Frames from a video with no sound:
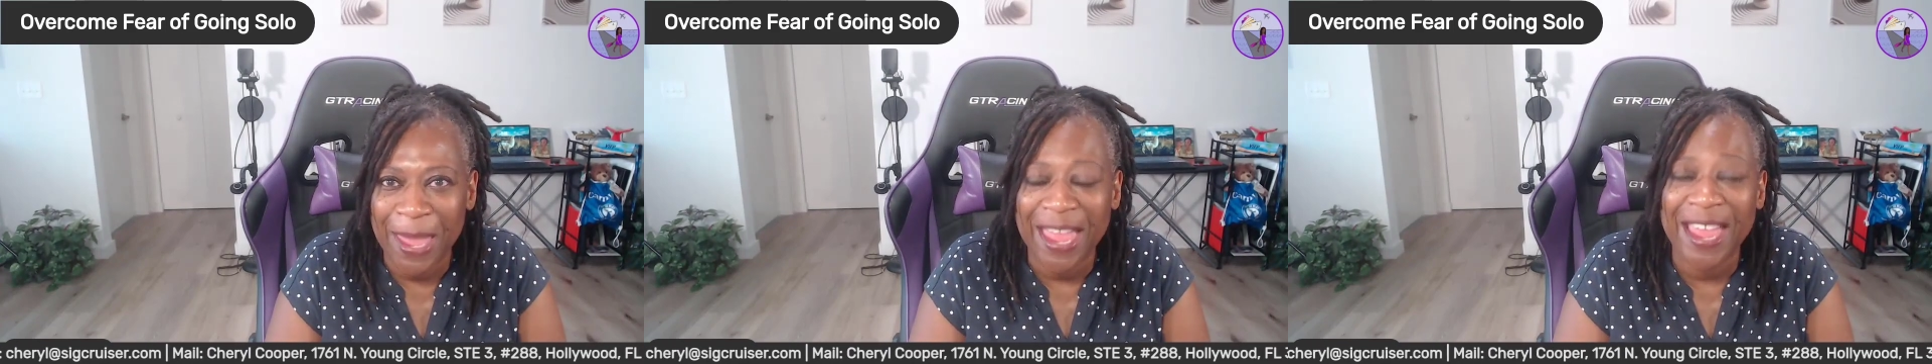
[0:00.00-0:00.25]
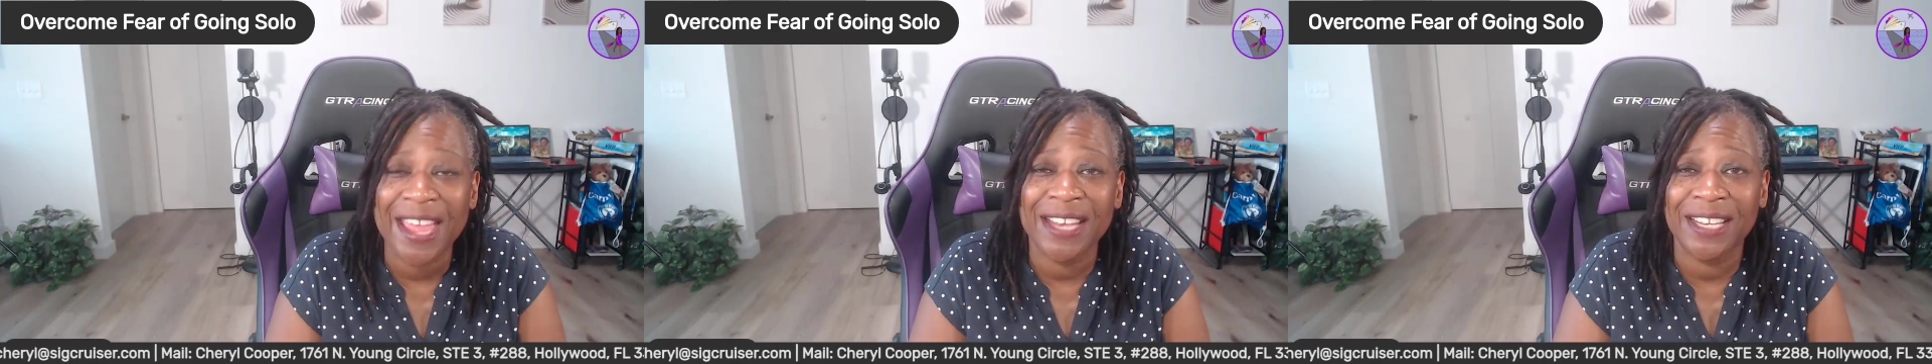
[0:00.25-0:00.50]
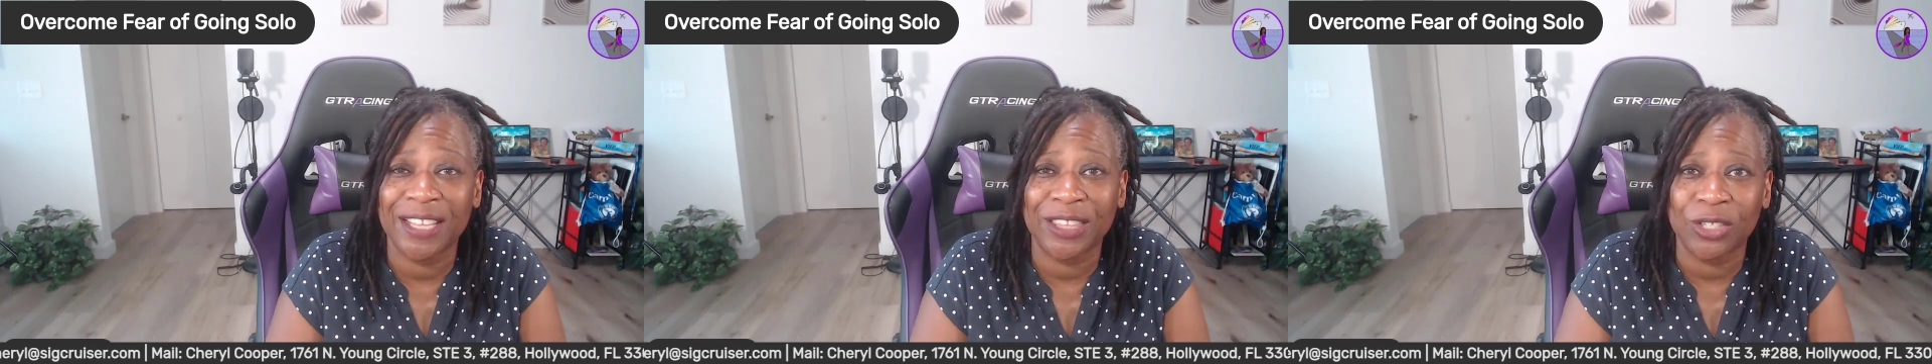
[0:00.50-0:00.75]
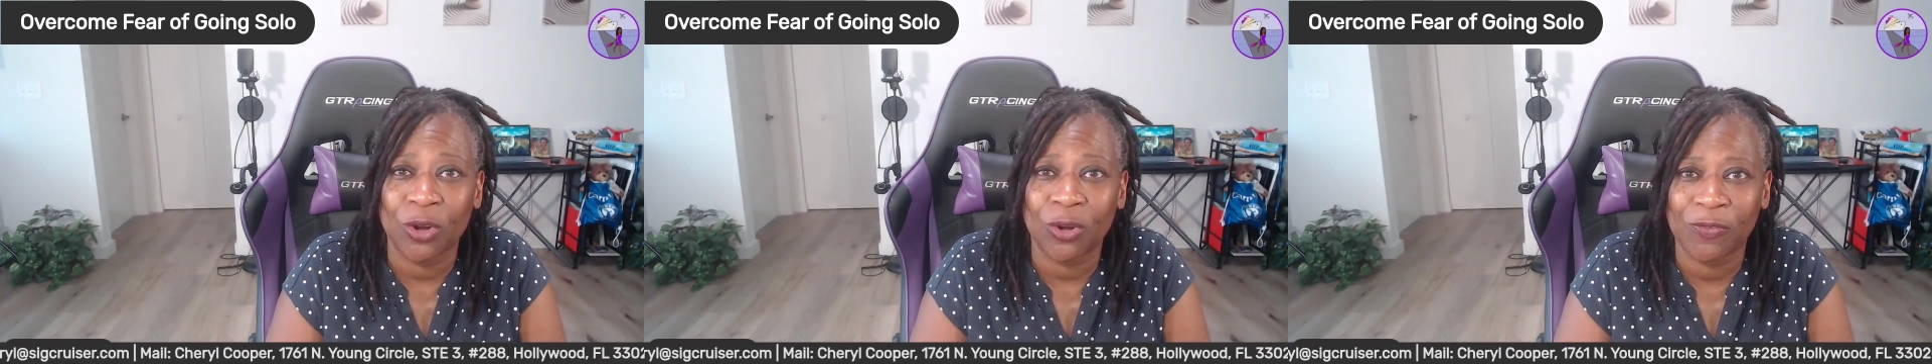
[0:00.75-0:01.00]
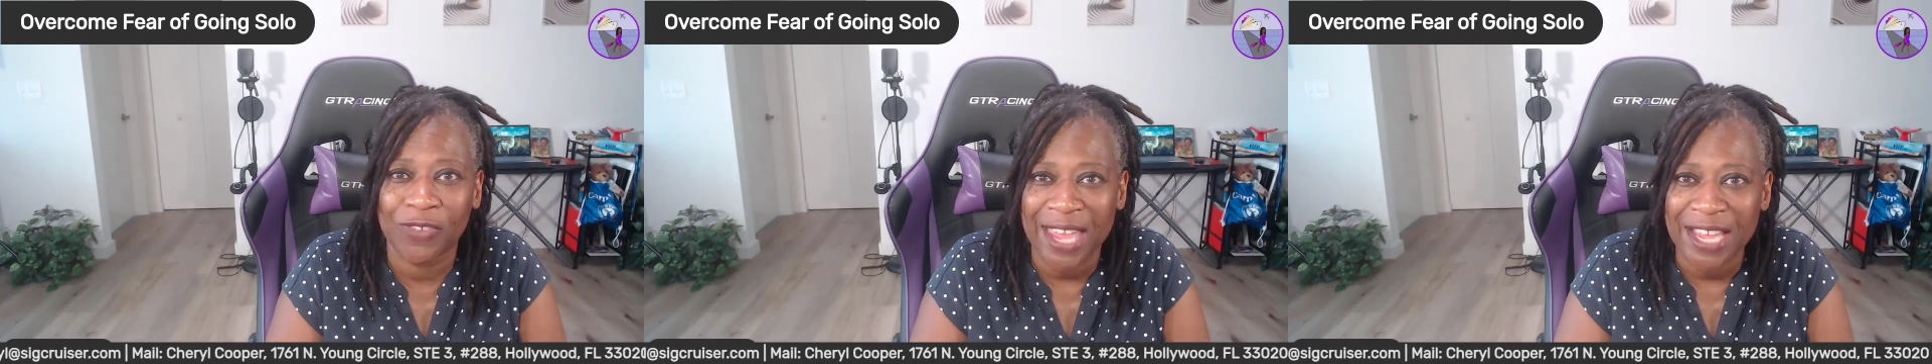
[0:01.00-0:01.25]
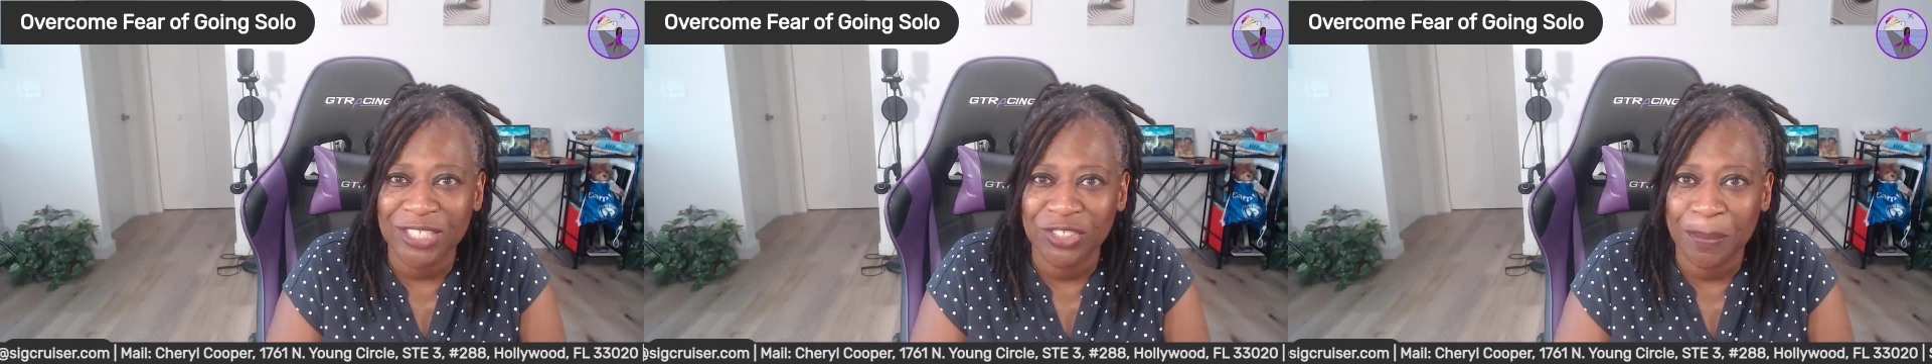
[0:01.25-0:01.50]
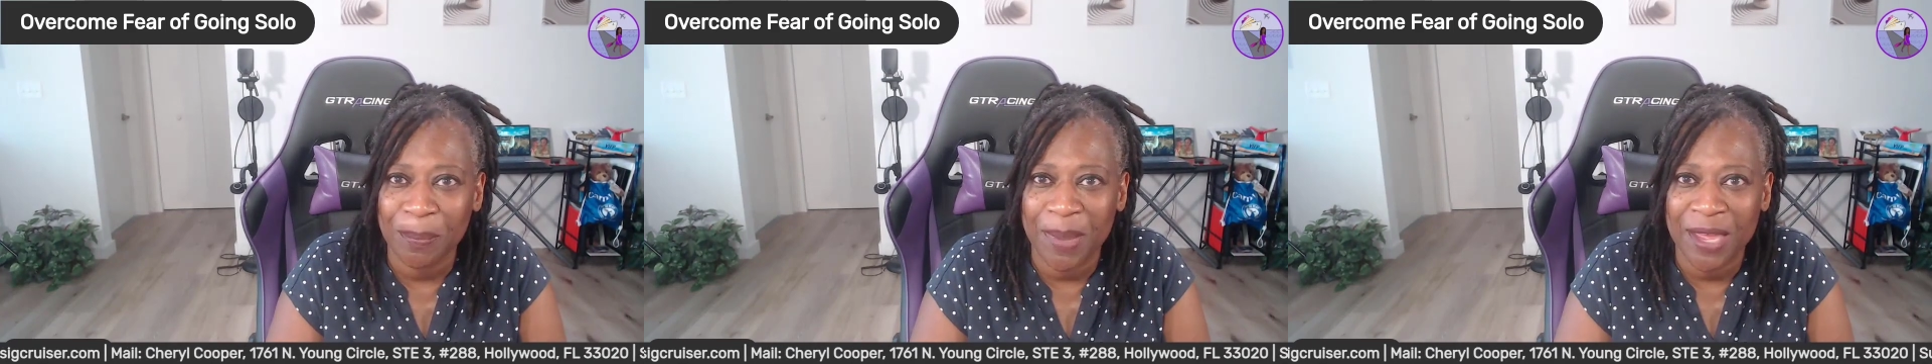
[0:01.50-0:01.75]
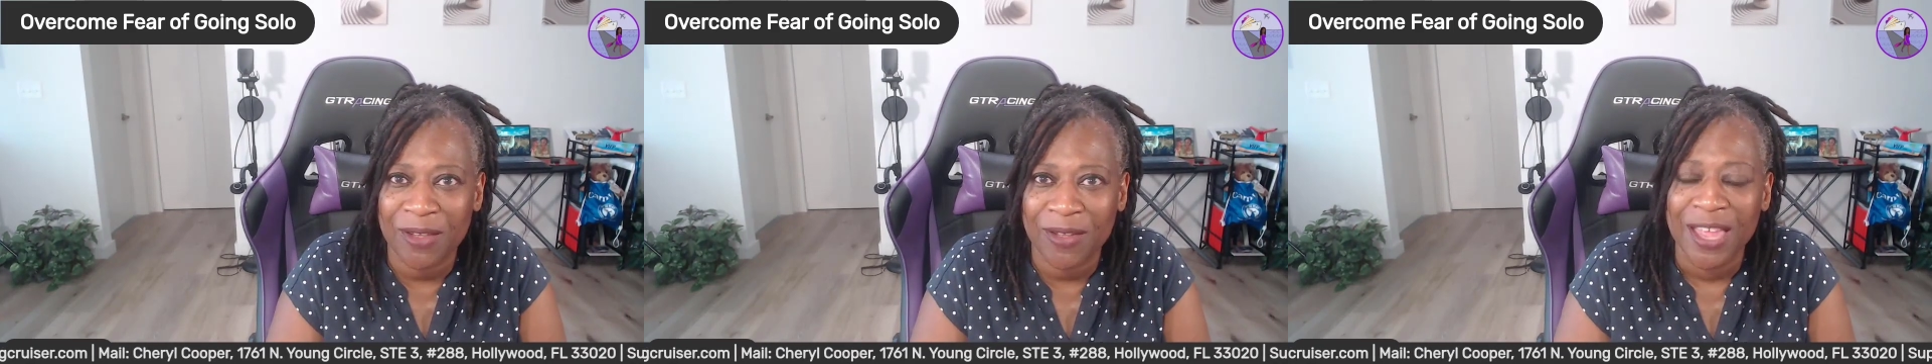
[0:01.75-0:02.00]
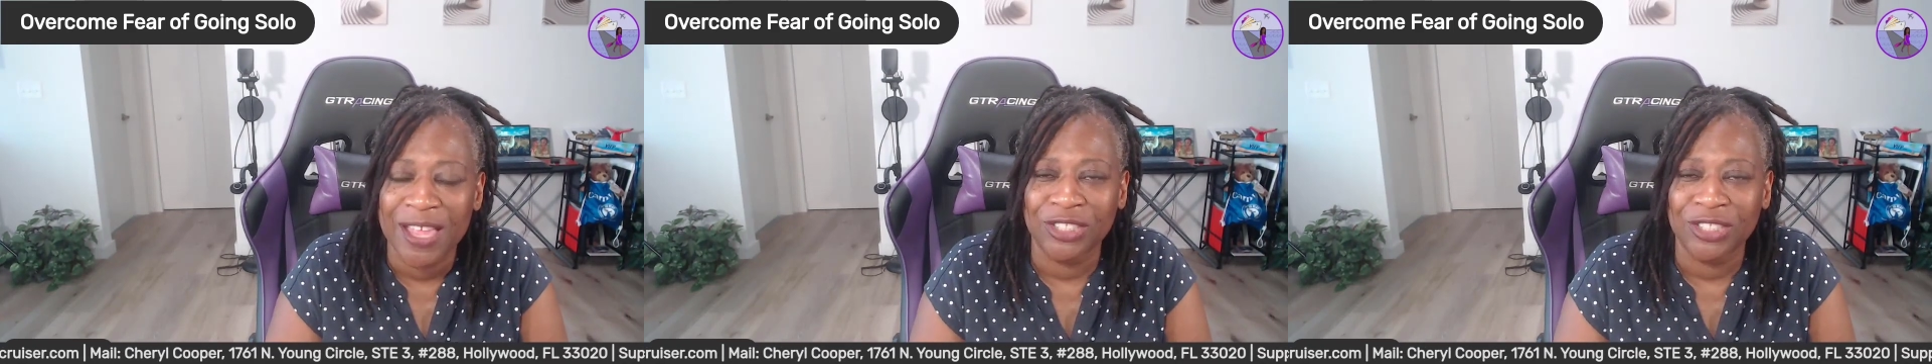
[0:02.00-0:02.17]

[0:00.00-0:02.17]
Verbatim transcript: and hit the notification bell